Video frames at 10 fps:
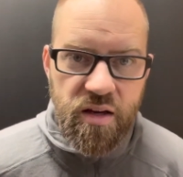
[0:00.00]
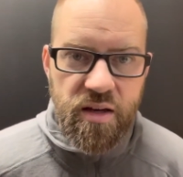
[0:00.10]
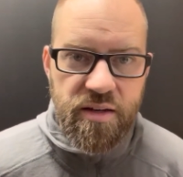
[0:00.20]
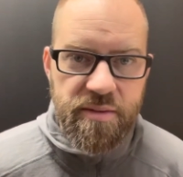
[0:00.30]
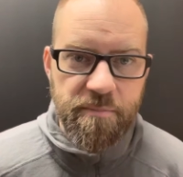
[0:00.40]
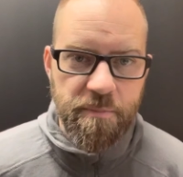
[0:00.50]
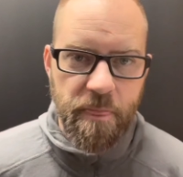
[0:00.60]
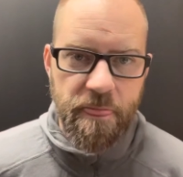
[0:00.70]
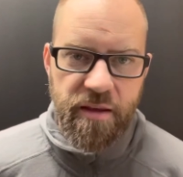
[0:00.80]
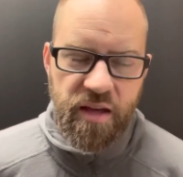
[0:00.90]

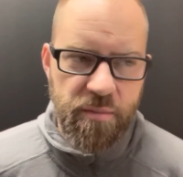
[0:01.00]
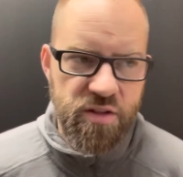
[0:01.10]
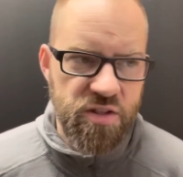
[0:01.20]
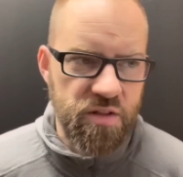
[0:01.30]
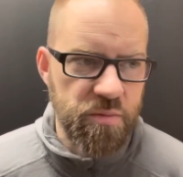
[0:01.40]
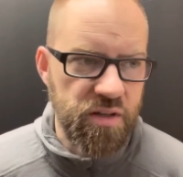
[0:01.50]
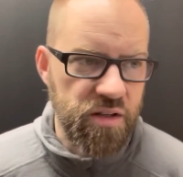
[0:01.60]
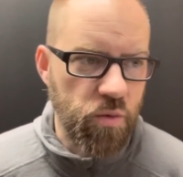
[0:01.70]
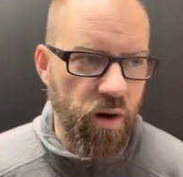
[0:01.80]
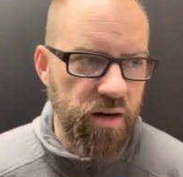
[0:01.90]
I think I mentioned being
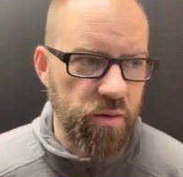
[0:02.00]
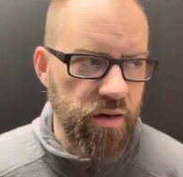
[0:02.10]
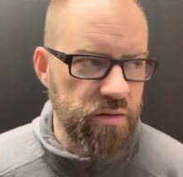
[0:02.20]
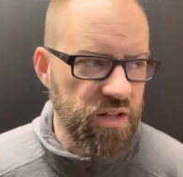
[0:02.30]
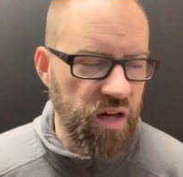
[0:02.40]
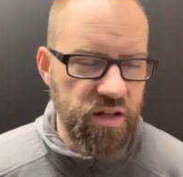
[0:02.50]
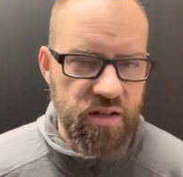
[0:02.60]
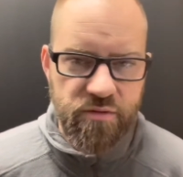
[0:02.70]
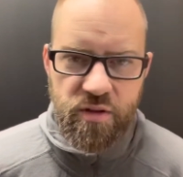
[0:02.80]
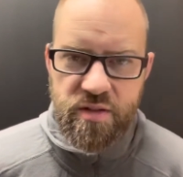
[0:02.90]
in choir when I was young, and
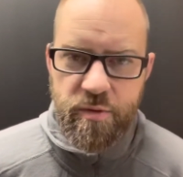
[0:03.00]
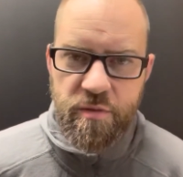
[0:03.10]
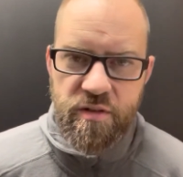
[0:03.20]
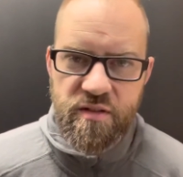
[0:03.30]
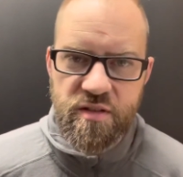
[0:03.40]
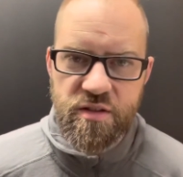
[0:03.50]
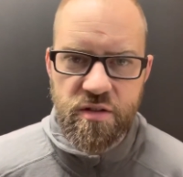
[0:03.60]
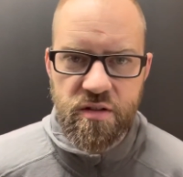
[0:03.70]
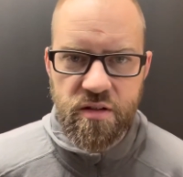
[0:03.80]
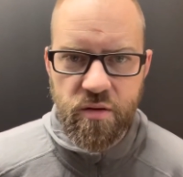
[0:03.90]
of course I'm a music teacher
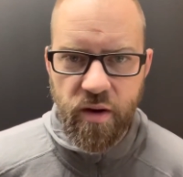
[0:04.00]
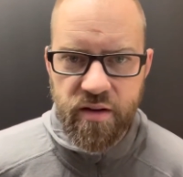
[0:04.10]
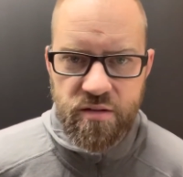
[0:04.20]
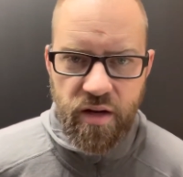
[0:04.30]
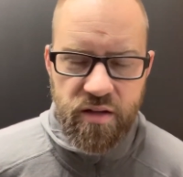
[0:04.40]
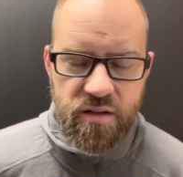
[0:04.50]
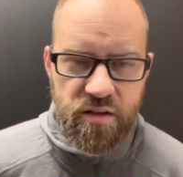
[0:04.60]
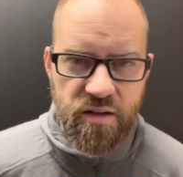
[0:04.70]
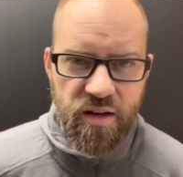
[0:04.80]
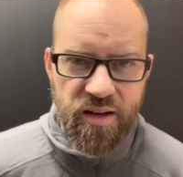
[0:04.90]
and a choir
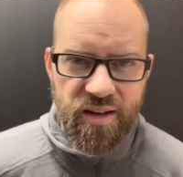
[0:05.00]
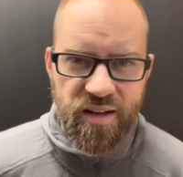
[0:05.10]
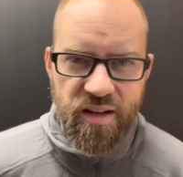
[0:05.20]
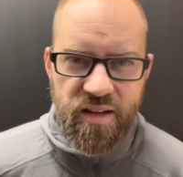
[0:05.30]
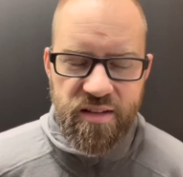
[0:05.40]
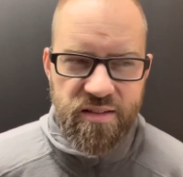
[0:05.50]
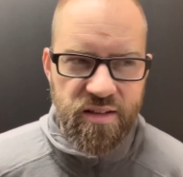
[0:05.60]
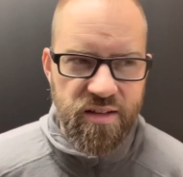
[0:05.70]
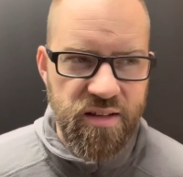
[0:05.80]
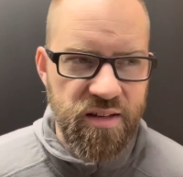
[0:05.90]
director. And
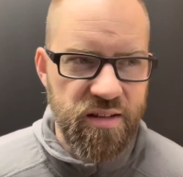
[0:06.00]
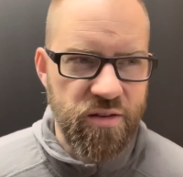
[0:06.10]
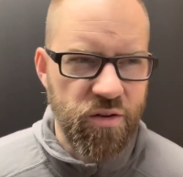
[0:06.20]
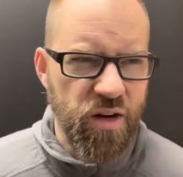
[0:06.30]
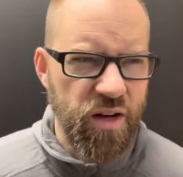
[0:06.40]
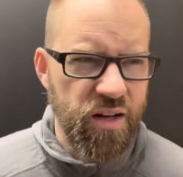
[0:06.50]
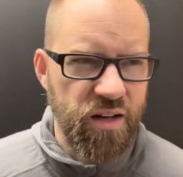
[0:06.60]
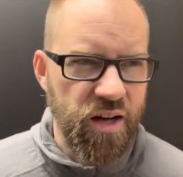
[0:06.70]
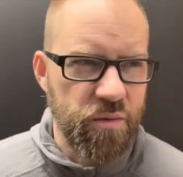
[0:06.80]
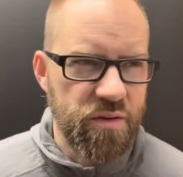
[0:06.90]
so
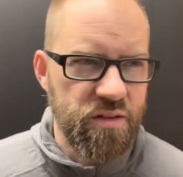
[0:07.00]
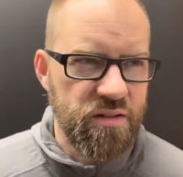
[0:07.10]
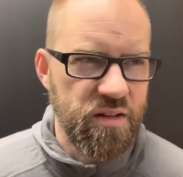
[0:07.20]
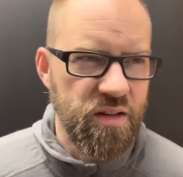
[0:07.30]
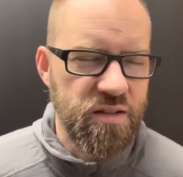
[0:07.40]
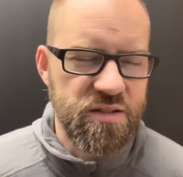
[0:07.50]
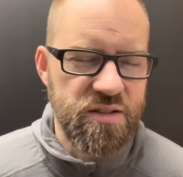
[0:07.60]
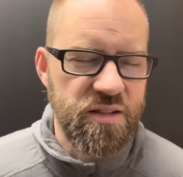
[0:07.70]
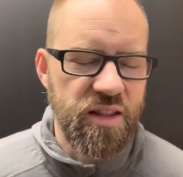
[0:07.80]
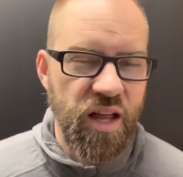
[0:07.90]
I would
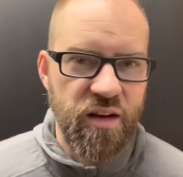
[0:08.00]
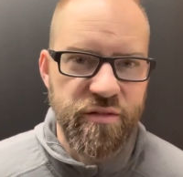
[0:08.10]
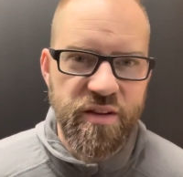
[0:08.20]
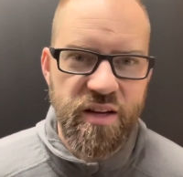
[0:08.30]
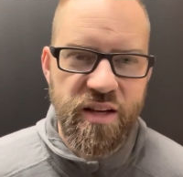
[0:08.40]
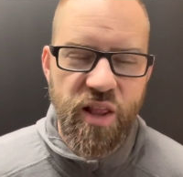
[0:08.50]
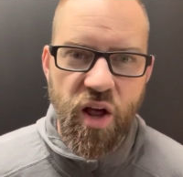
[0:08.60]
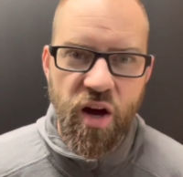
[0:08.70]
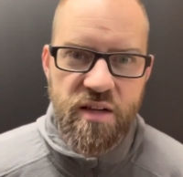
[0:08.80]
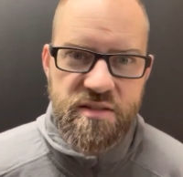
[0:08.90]
just love getting
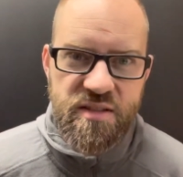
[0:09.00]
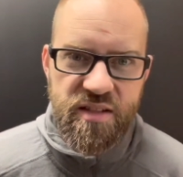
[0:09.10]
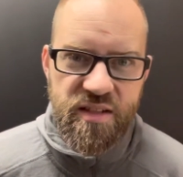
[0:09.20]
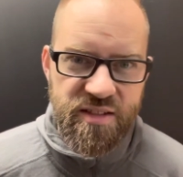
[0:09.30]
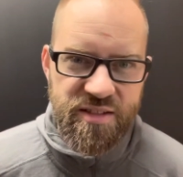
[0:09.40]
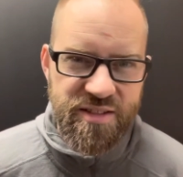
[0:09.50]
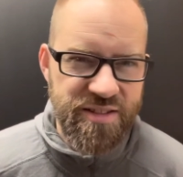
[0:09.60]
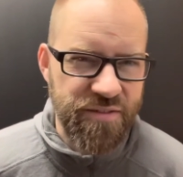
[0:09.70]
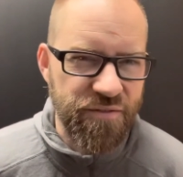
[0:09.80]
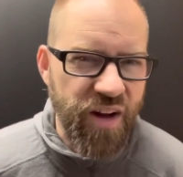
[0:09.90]
lost in just
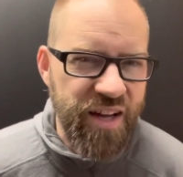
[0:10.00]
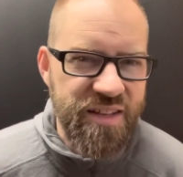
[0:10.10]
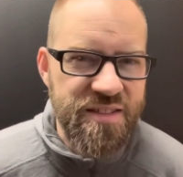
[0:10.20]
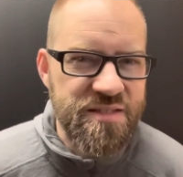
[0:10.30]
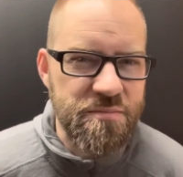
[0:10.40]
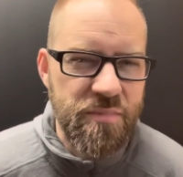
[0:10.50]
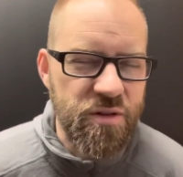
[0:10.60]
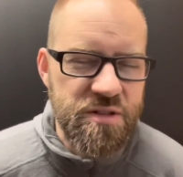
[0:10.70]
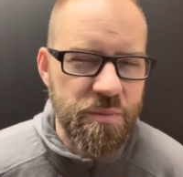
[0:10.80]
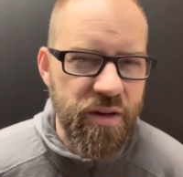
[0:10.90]
the finest,
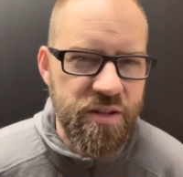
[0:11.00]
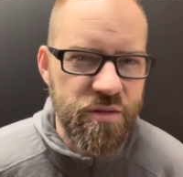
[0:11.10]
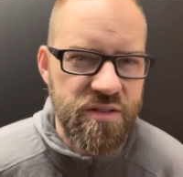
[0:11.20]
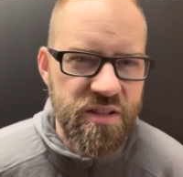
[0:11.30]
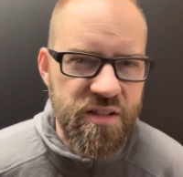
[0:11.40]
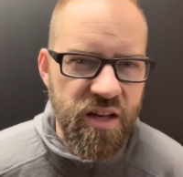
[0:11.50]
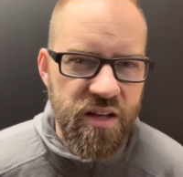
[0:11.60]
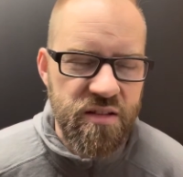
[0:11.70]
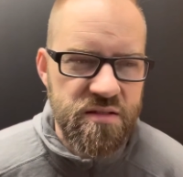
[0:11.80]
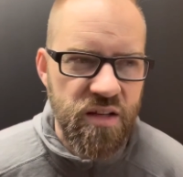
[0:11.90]
most minute
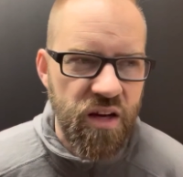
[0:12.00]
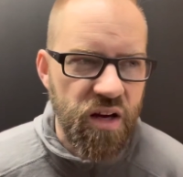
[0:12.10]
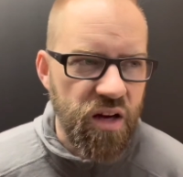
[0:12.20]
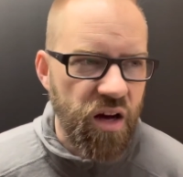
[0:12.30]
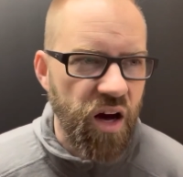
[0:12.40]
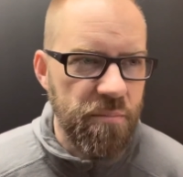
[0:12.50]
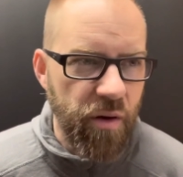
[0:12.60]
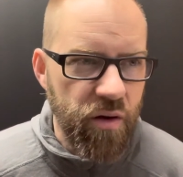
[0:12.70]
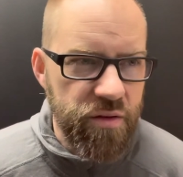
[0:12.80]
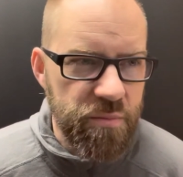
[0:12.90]
details,
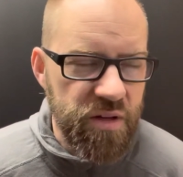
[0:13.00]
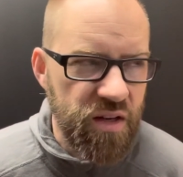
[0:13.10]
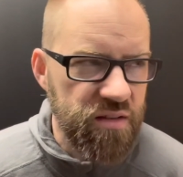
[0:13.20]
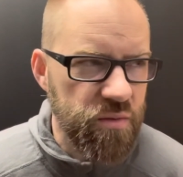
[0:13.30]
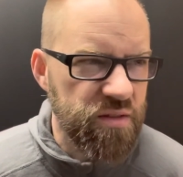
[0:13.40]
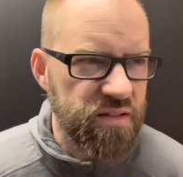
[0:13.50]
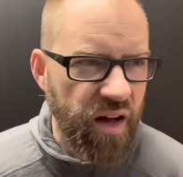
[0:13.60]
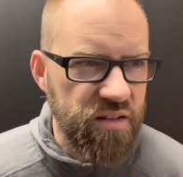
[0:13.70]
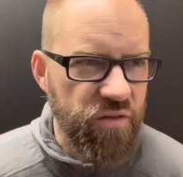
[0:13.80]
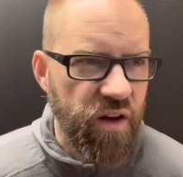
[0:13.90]
both because it was
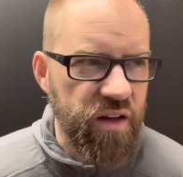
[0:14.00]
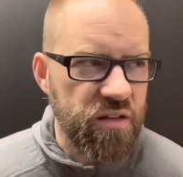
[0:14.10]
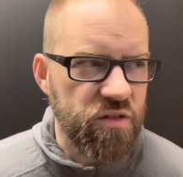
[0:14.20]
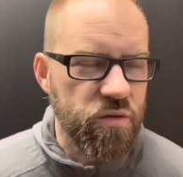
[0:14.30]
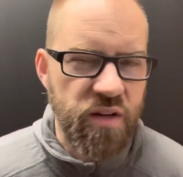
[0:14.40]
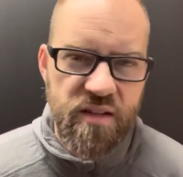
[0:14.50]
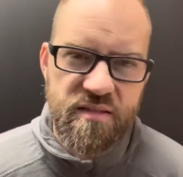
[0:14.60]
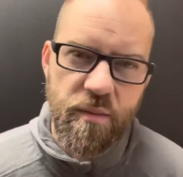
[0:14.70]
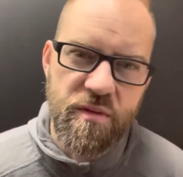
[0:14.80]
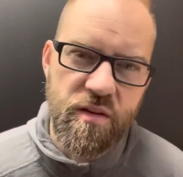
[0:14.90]
satisfying to get
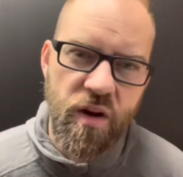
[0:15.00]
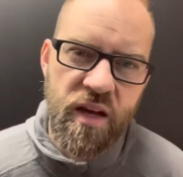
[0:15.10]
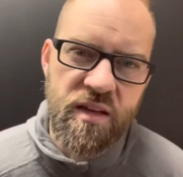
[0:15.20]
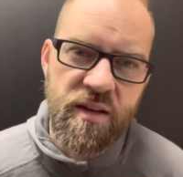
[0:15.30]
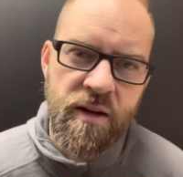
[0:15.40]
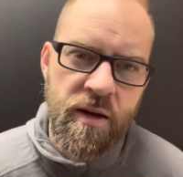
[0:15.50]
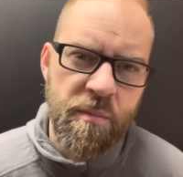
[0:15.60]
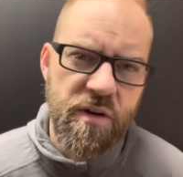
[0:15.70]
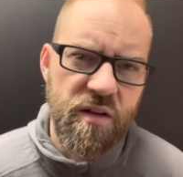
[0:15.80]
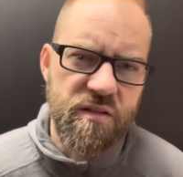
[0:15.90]
something right,
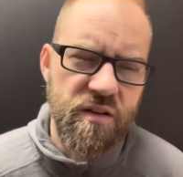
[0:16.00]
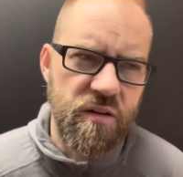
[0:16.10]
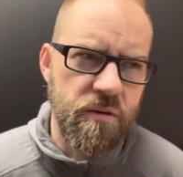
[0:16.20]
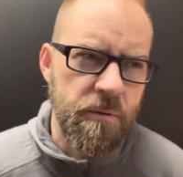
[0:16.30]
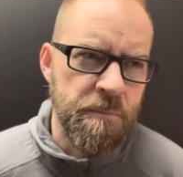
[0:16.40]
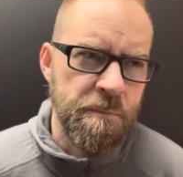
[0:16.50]
but also